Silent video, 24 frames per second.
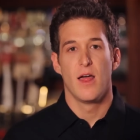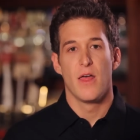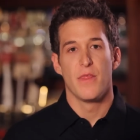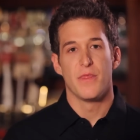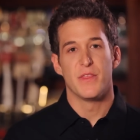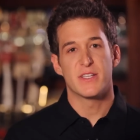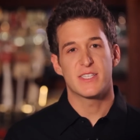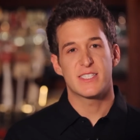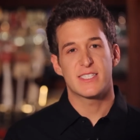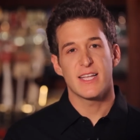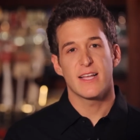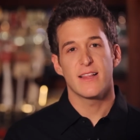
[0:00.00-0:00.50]
The
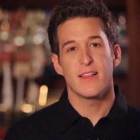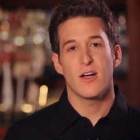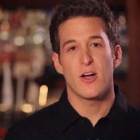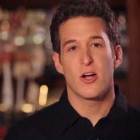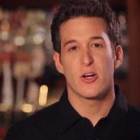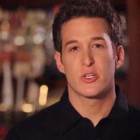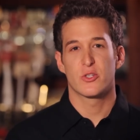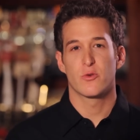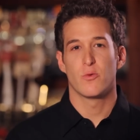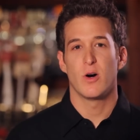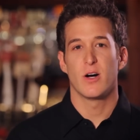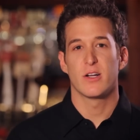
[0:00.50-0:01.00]
Stella
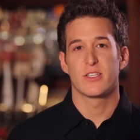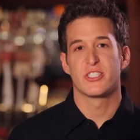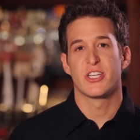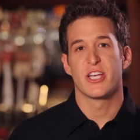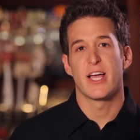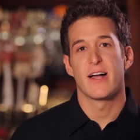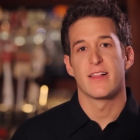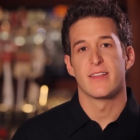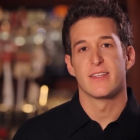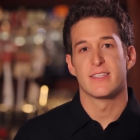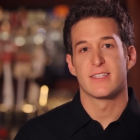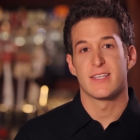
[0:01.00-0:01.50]
Artois
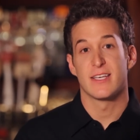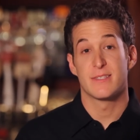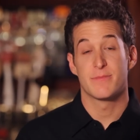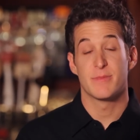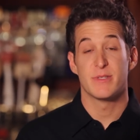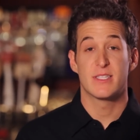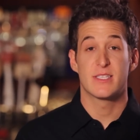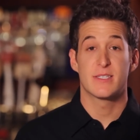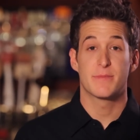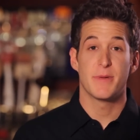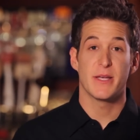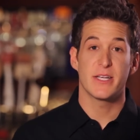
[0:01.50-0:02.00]
chalice has
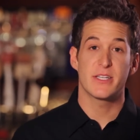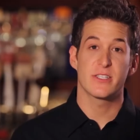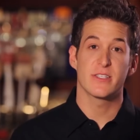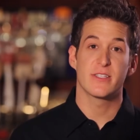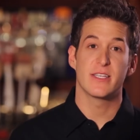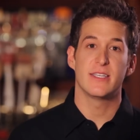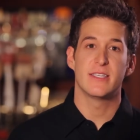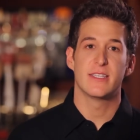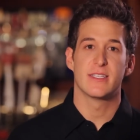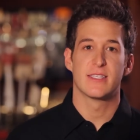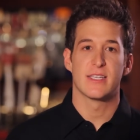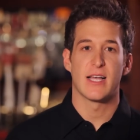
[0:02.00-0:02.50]
been
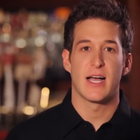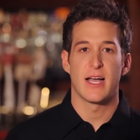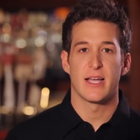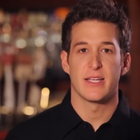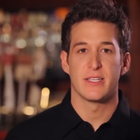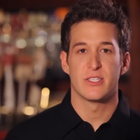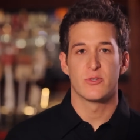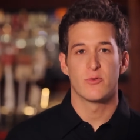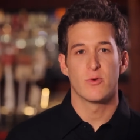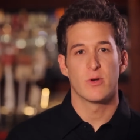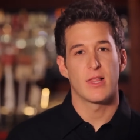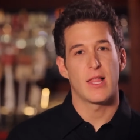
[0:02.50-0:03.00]
specially designed
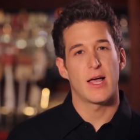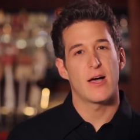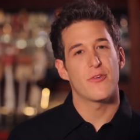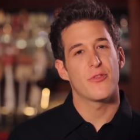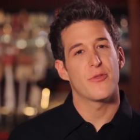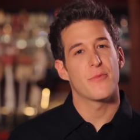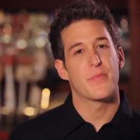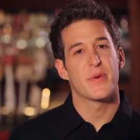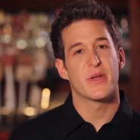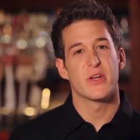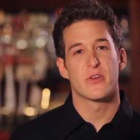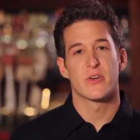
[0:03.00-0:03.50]
to allow the
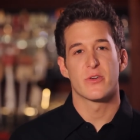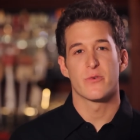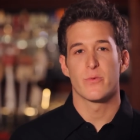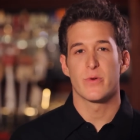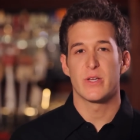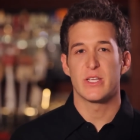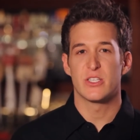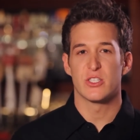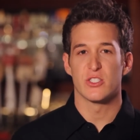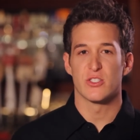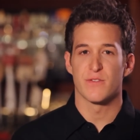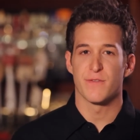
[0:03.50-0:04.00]
beer to
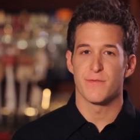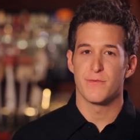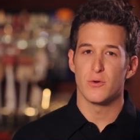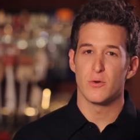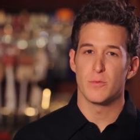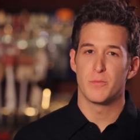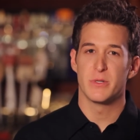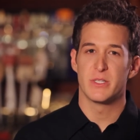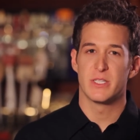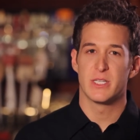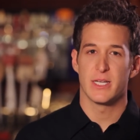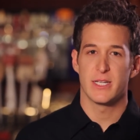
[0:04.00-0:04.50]
reach its full
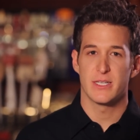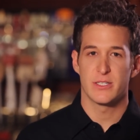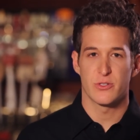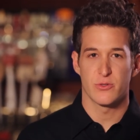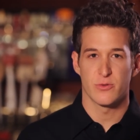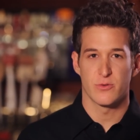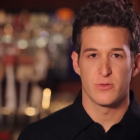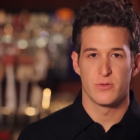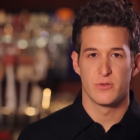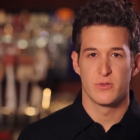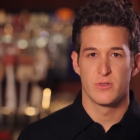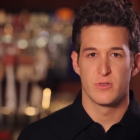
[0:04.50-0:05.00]

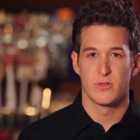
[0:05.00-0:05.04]
potential.